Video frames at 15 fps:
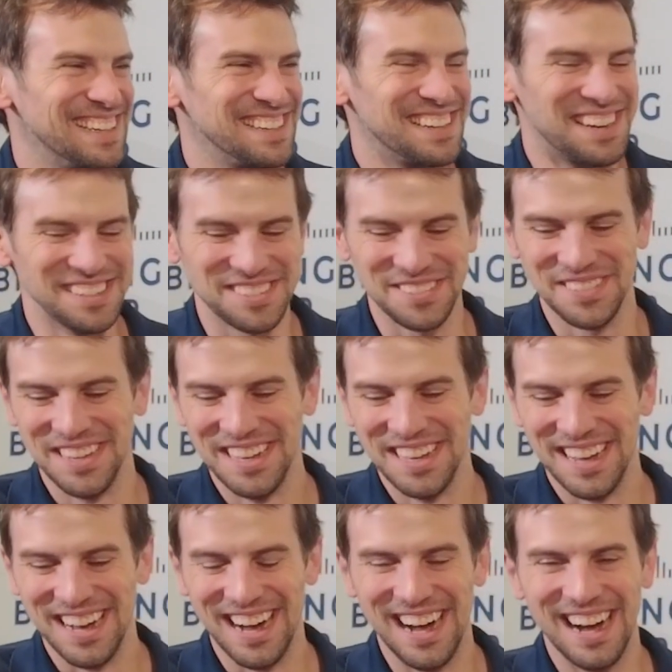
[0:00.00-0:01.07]
Awesome.
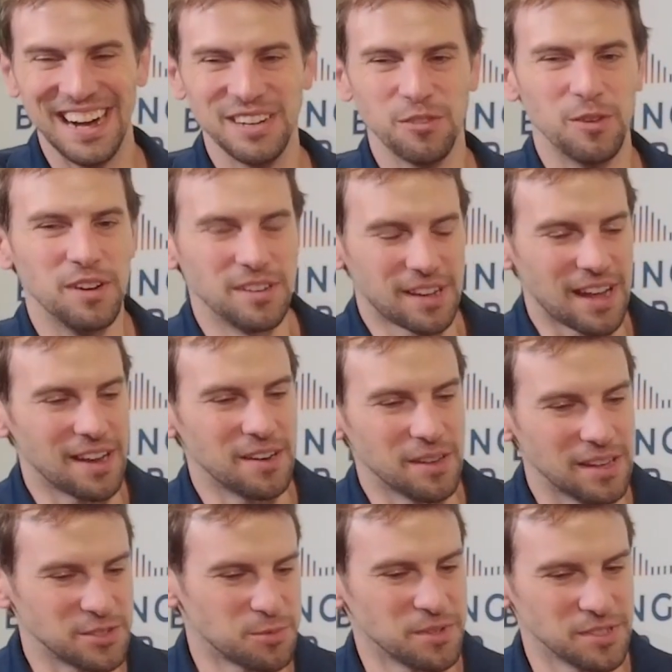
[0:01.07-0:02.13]
Well, kind of
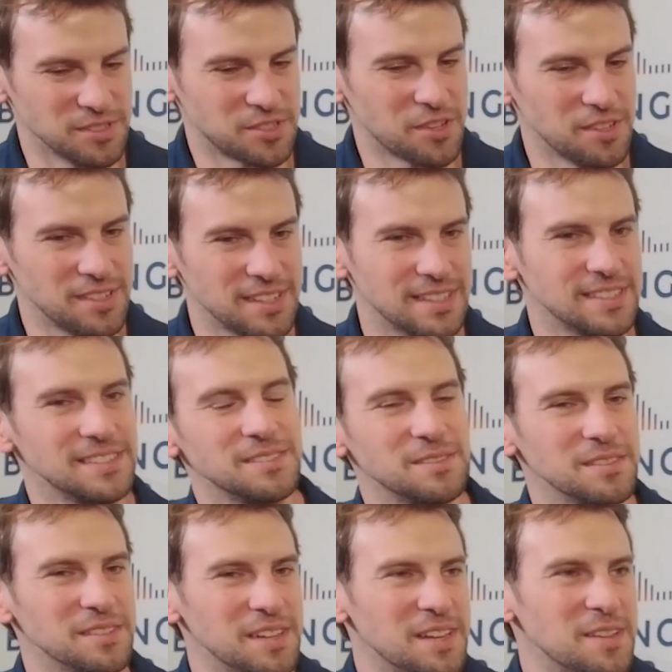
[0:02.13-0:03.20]
as we're starting to
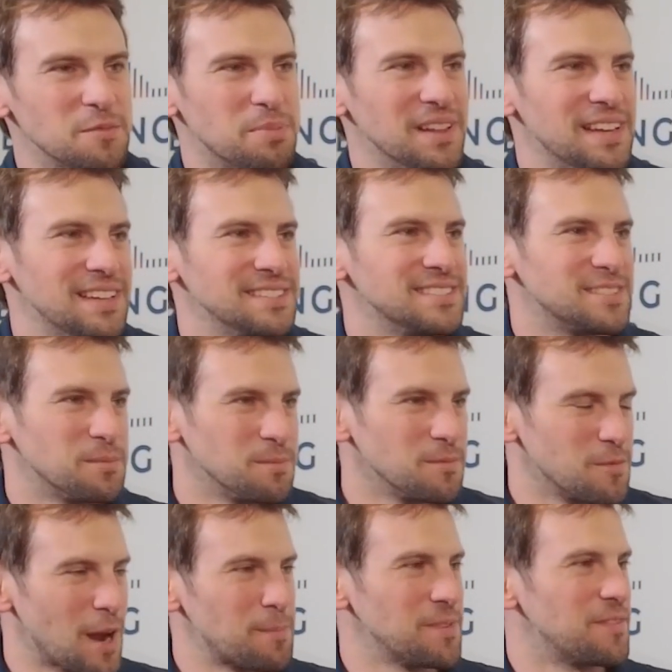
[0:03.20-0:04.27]
land the plane, some
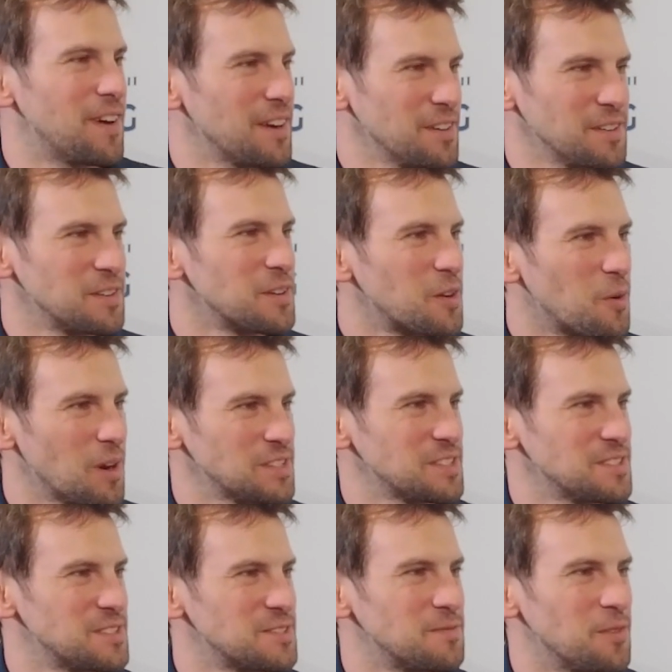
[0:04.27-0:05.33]
rapid fire
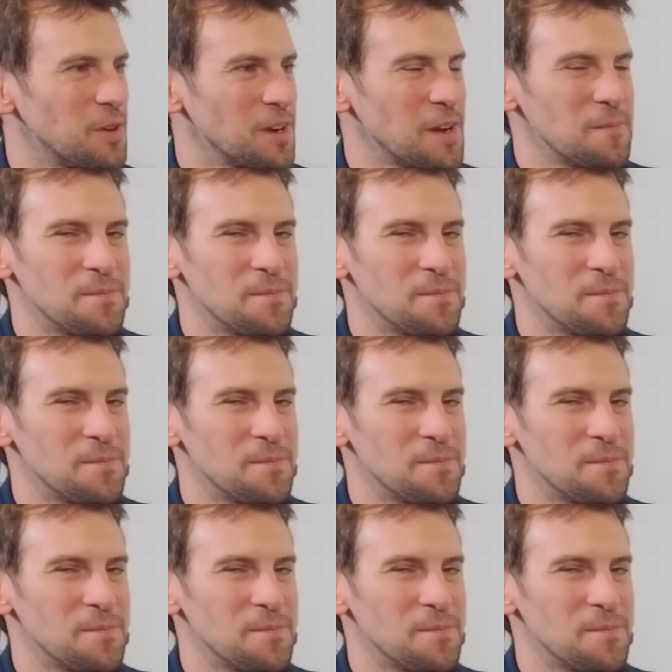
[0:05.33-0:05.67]
questions for you.